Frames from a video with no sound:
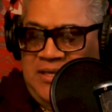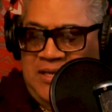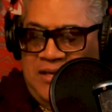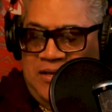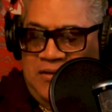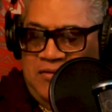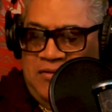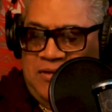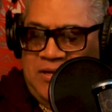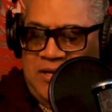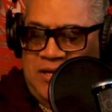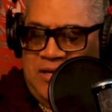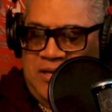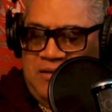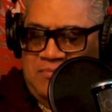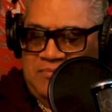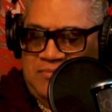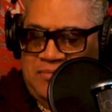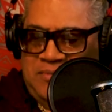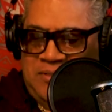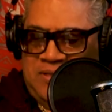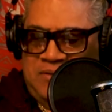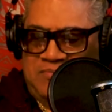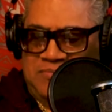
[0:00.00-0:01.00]
Okay,
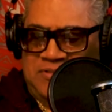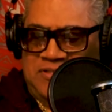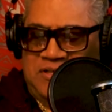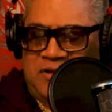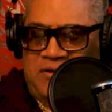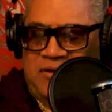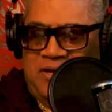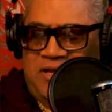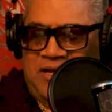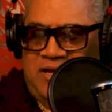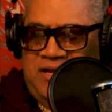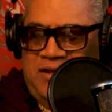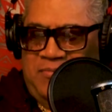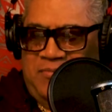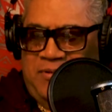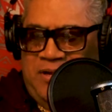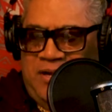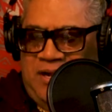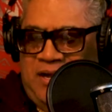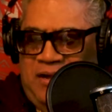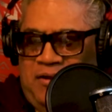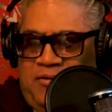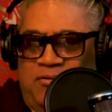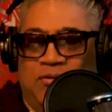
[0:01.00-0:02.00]
I'm I'm sorry, honey,
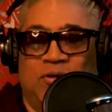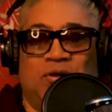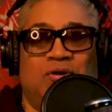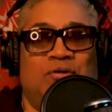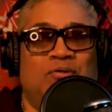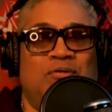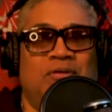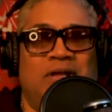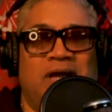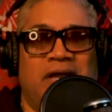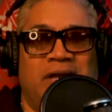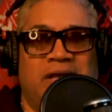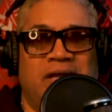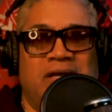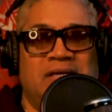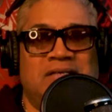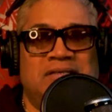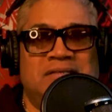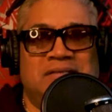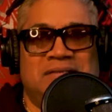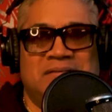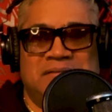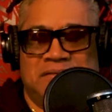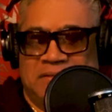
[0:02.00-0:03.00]
but I don't know who that
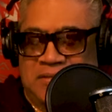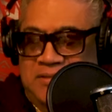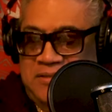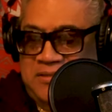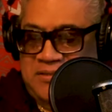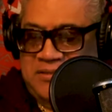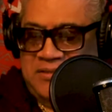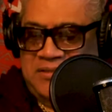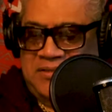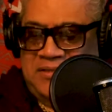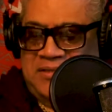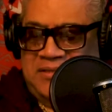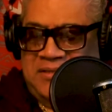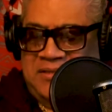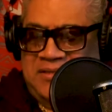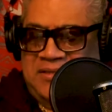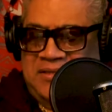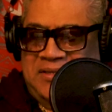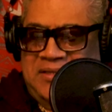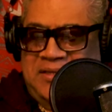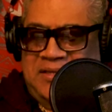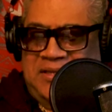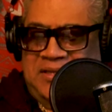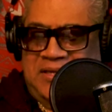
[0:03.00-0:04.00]
is.
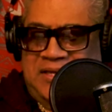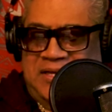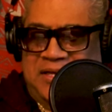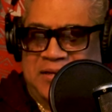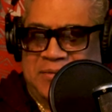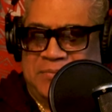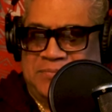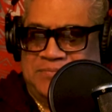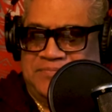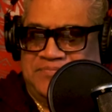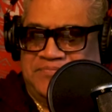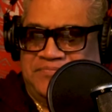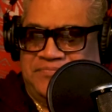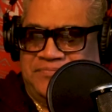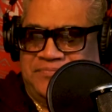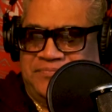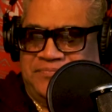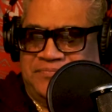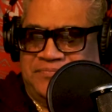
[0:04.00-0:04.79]
Um,